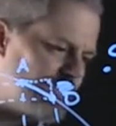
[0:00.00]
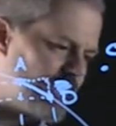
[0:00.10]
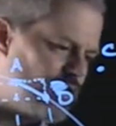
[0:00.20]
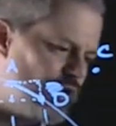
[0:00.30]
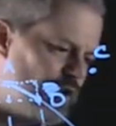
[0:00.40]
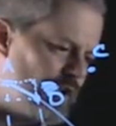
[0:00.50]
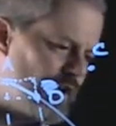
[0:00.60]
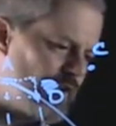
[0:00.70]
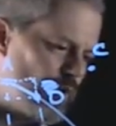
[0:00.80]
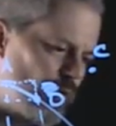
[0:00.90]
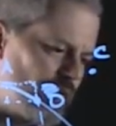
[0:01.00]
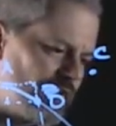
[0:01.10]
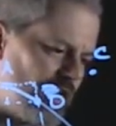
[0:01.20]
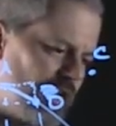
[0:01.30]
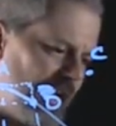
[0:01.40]
of the good on the
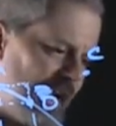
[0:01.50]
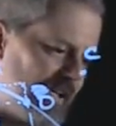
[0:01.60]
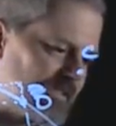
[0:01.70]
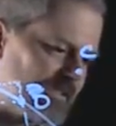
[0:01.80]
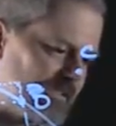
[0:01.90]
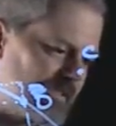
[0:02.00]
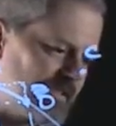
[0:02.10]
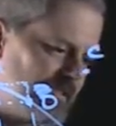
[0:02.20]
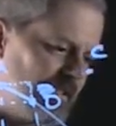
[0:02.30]
horizontal axis